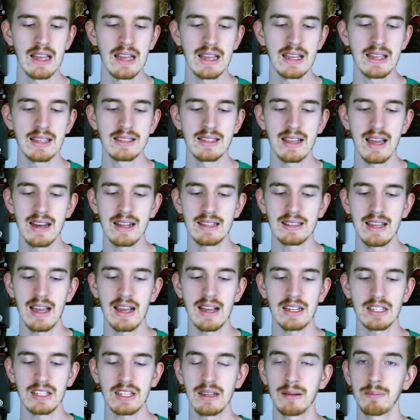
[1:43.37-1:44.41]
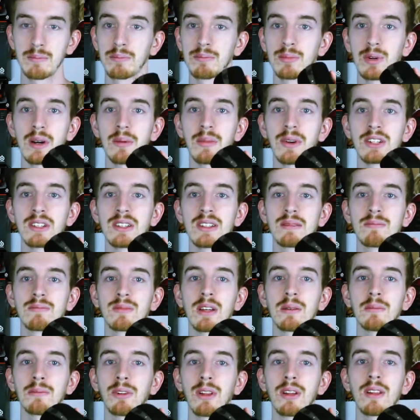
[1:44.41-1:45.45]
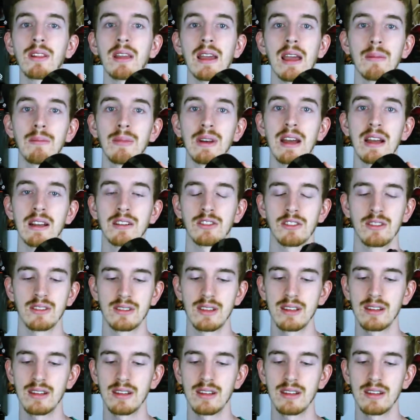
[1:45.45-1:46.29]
is that it's actually pretty much completely ambidextrous.